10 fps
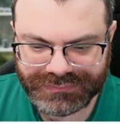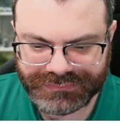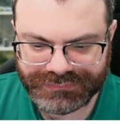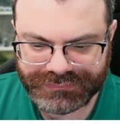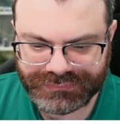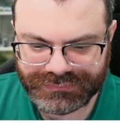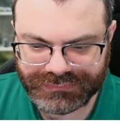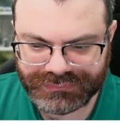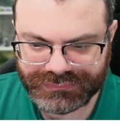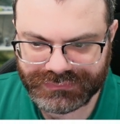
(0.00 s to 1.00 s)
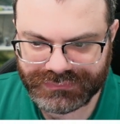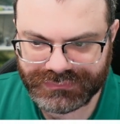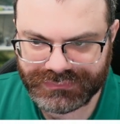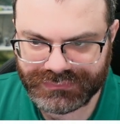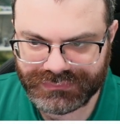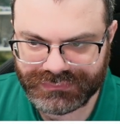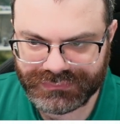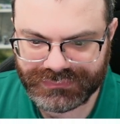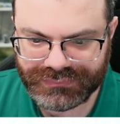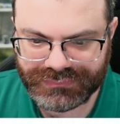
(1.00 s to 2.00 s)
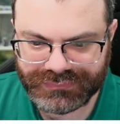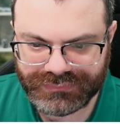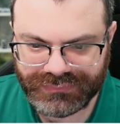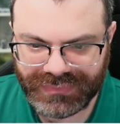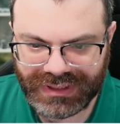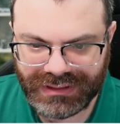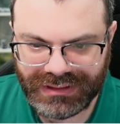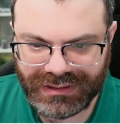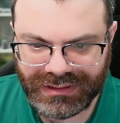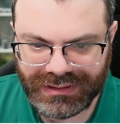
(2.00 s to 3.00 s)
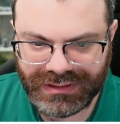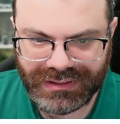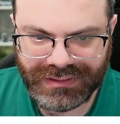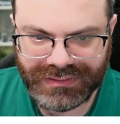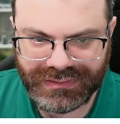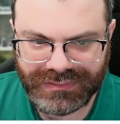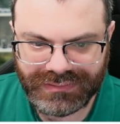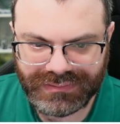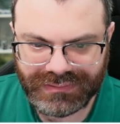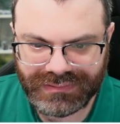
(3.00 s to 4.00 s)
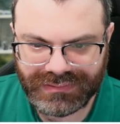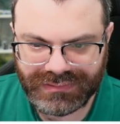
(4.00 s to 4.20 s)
No one is speaking in this clip.